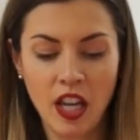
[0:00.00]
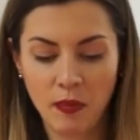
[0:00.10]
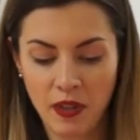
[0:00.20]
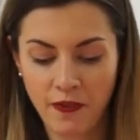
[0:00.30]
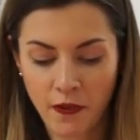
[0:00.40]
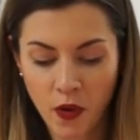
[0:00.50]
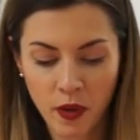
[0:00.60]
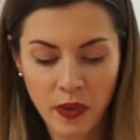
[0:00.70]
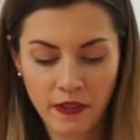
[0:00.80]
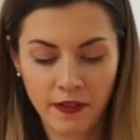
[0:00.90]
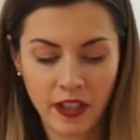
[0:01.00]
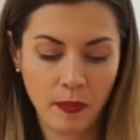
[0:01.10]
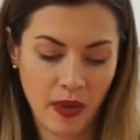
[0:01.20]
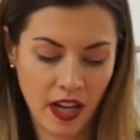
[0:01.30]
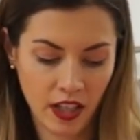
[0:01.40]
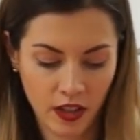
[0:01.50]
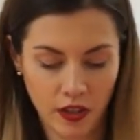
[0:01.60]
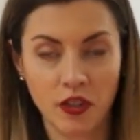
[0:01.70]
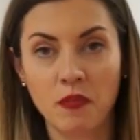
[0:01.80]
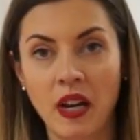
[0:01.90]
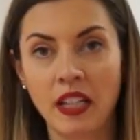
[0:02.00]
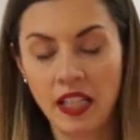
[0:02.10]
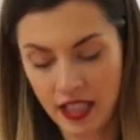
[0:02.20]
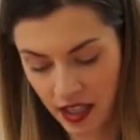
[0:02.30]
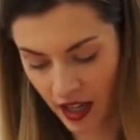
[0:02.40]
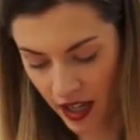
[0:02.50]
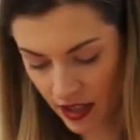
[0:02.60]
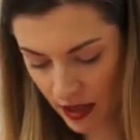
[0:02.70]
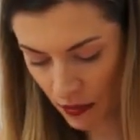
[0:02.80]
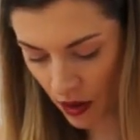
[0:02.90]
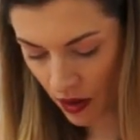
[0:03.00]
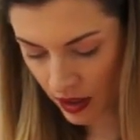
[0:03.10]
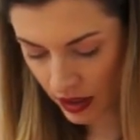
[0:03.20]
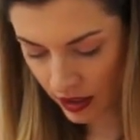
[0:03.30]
Before we flip it, you might need to cut small